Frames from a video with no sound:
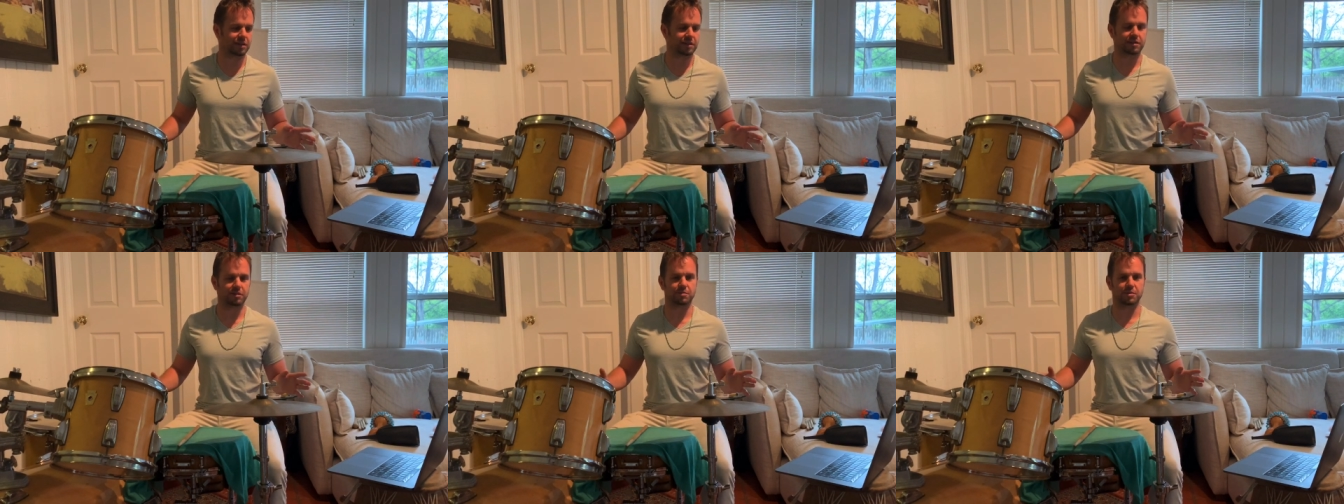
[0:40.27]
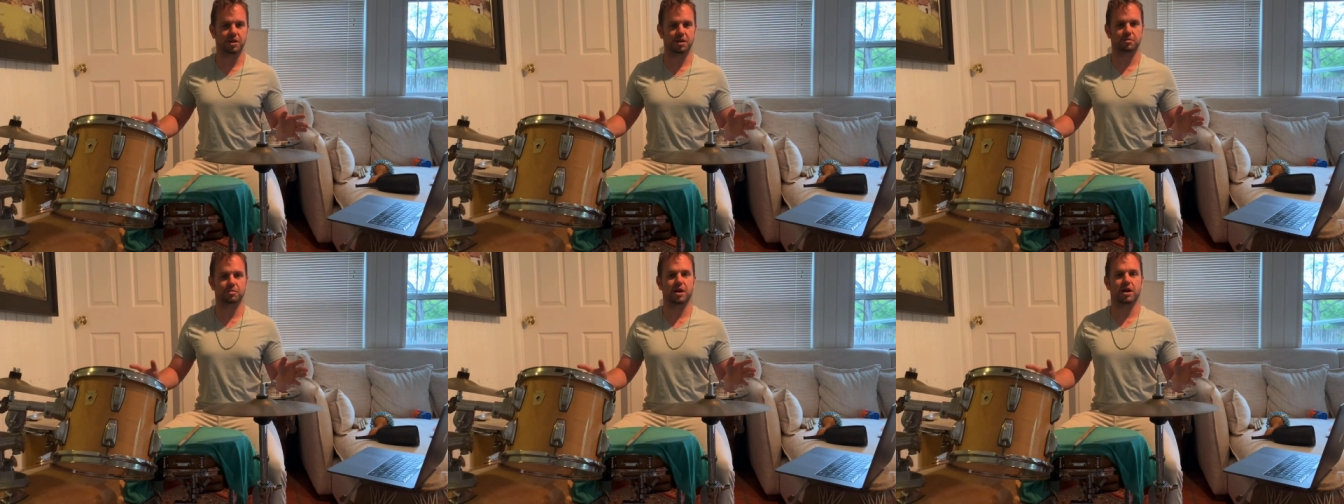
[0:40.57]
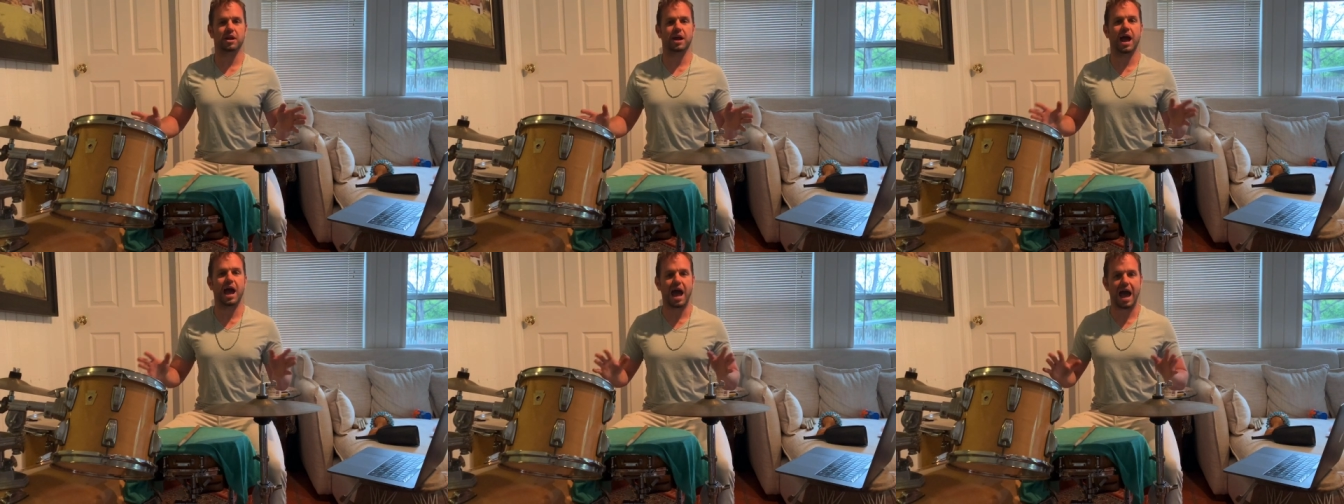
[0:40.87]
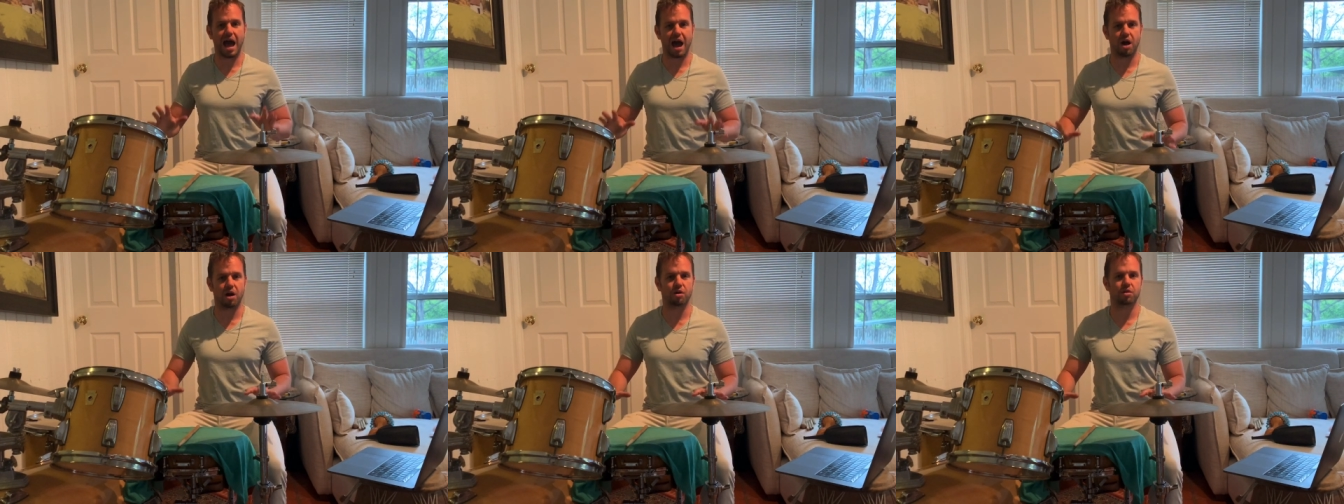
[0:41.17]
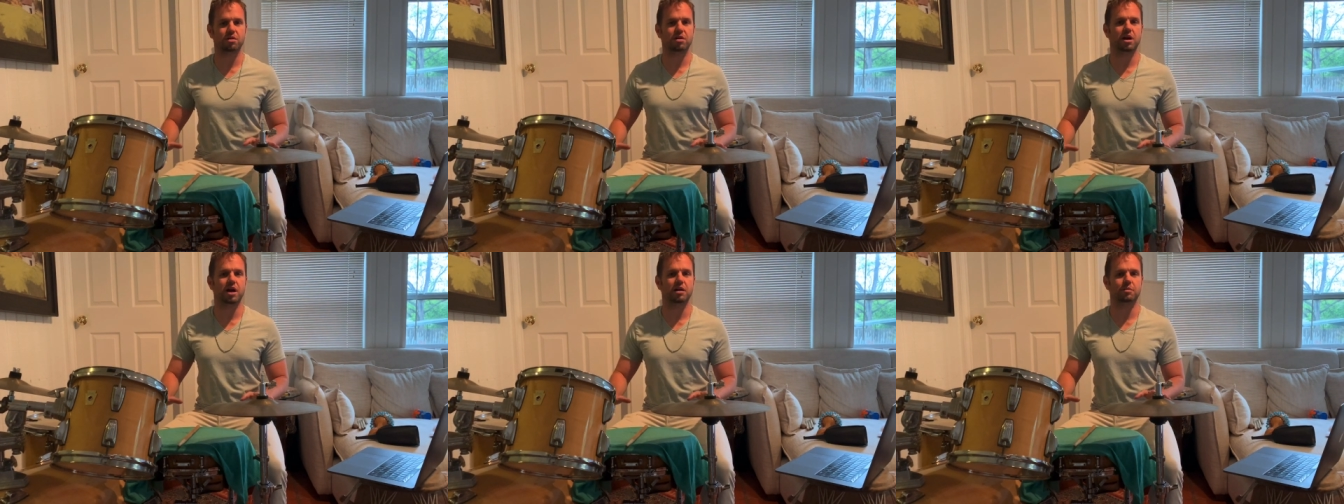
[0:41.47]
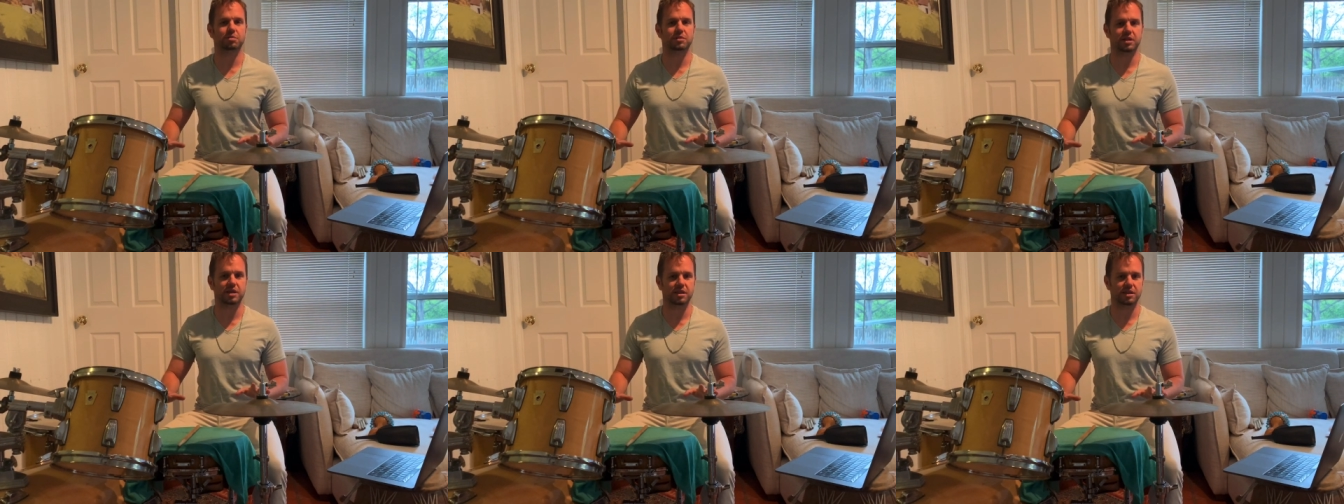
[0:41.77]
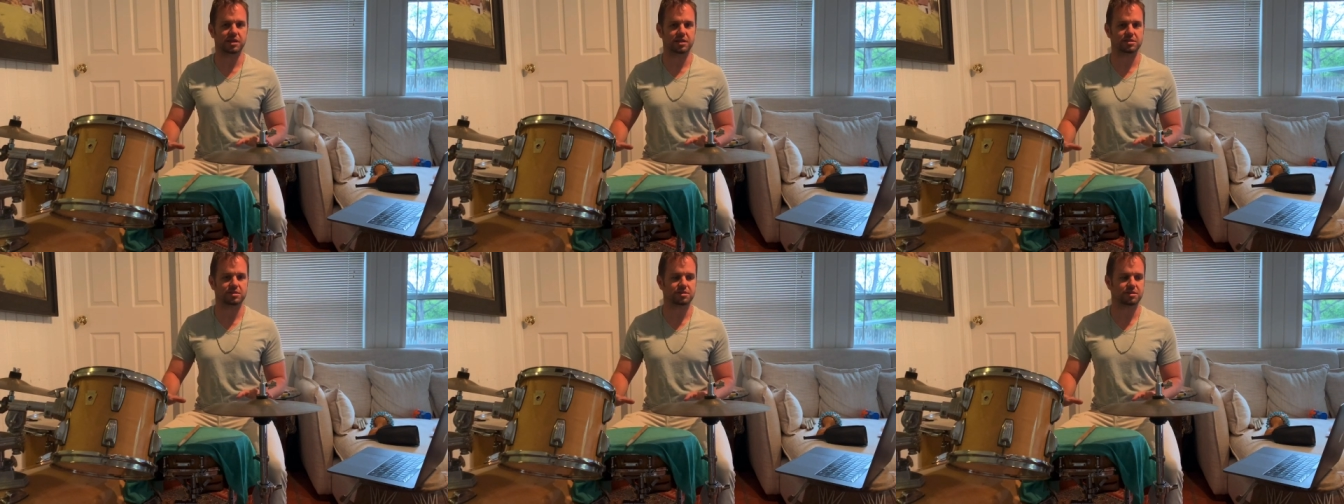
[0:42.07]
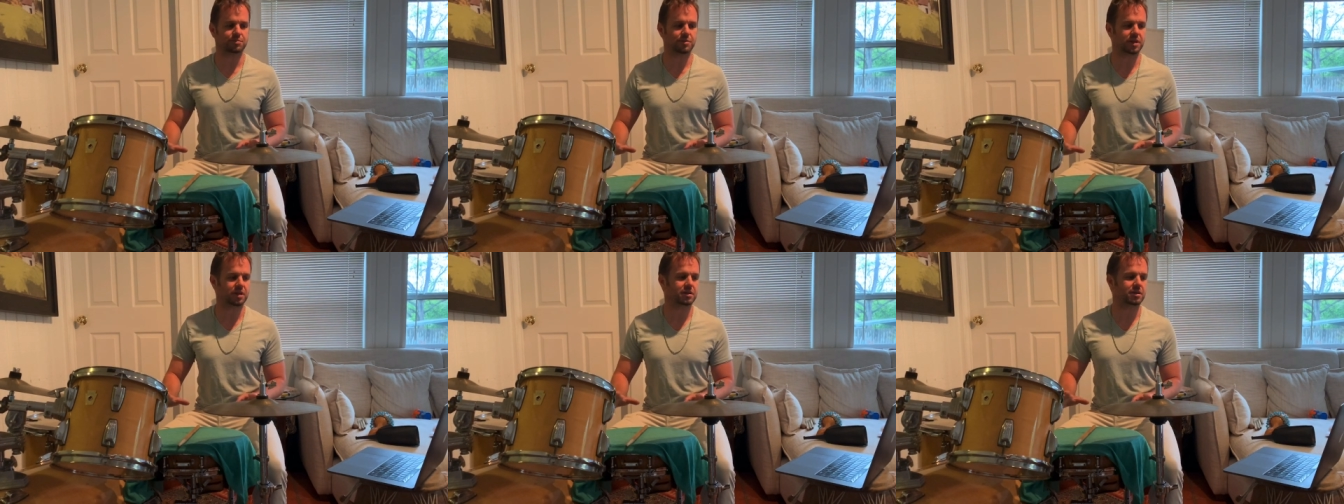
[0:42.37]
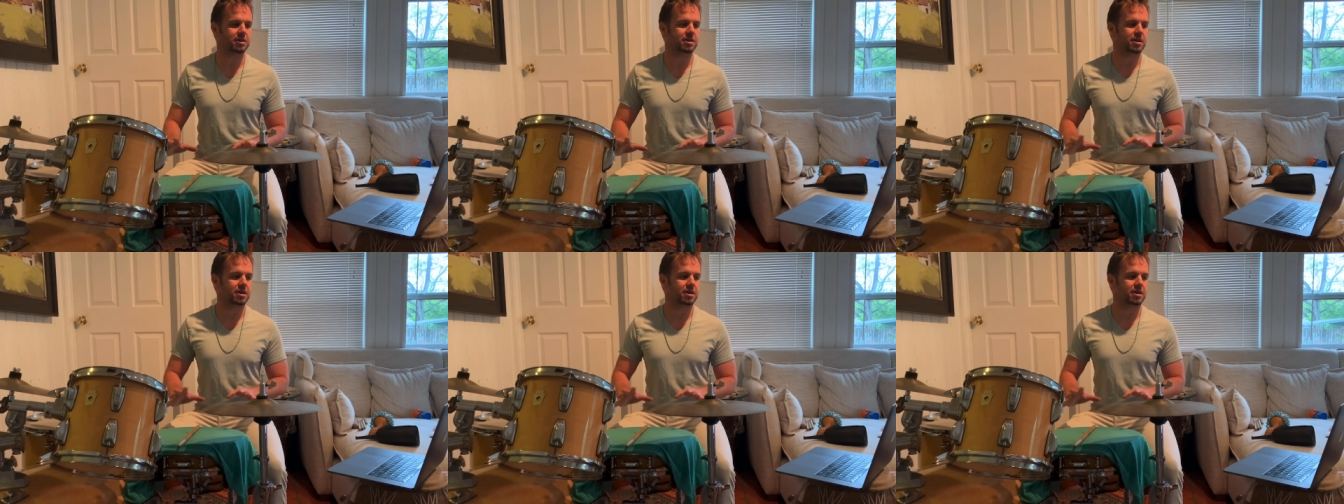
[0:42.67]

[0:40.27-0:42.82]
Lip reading: little bit about how I play the instrument,